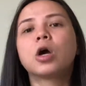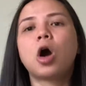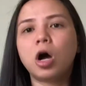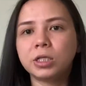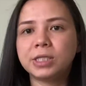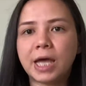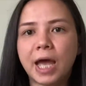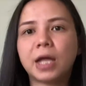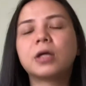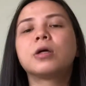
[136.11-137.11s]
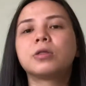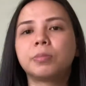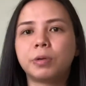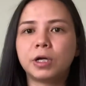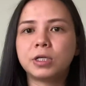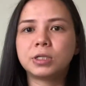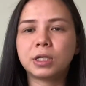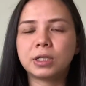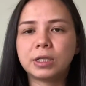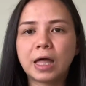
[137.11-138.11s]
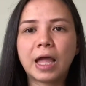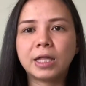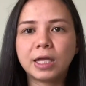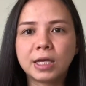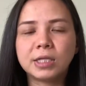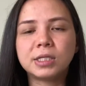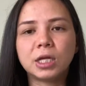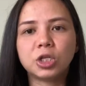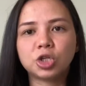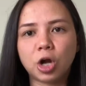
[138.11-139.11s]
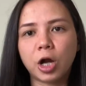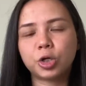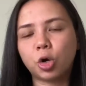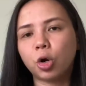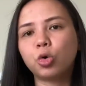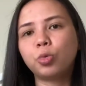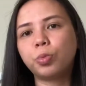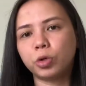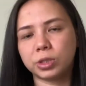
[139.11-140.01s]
contact the person that is in charge or who